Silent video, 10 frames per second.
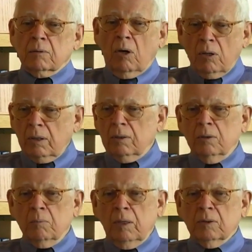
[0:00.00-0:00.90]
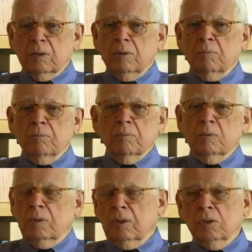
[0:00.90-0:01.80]
According to Muslim
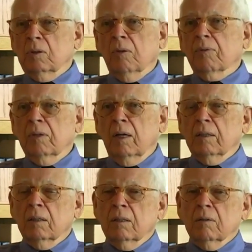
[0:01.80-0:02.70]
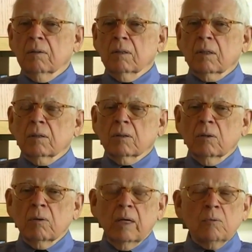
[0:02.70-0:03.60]
traditional thought, the
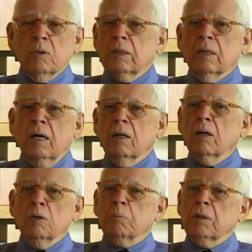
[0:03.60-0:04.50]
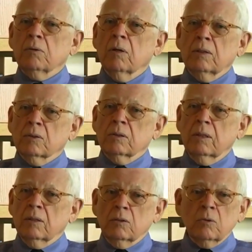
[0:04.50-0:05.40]
Quran really cannot be
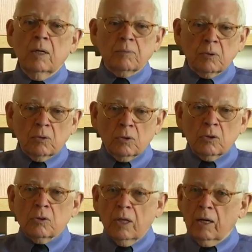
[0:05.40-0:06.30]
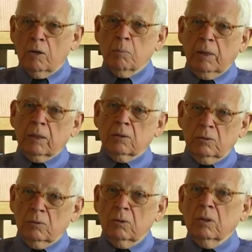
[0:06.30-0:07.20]
translated. You have to learn Arabic
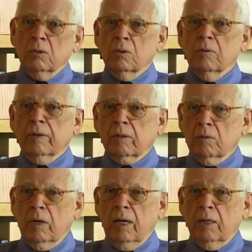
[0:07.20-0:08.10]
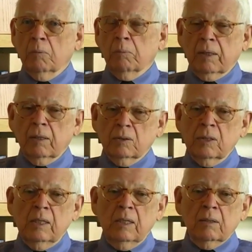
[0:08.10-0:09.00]
to learn the Quran, because
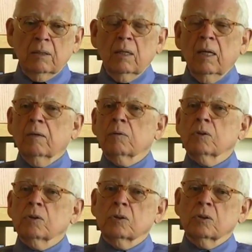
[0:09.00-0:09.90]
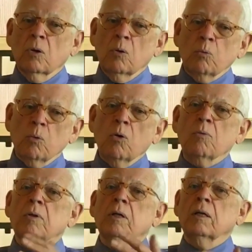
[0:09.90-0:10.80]
the language is so
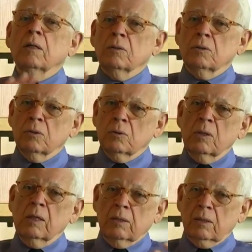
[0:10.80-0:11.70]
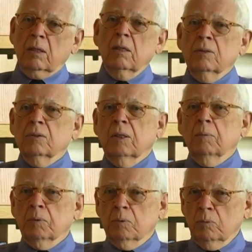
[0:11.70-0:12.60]
woven into the
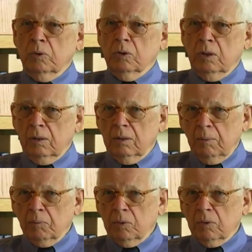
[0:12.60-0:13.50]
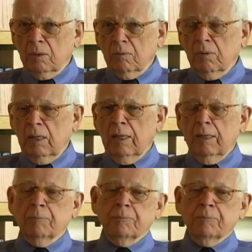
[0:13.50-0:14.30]
concepts in which it attempts to convey.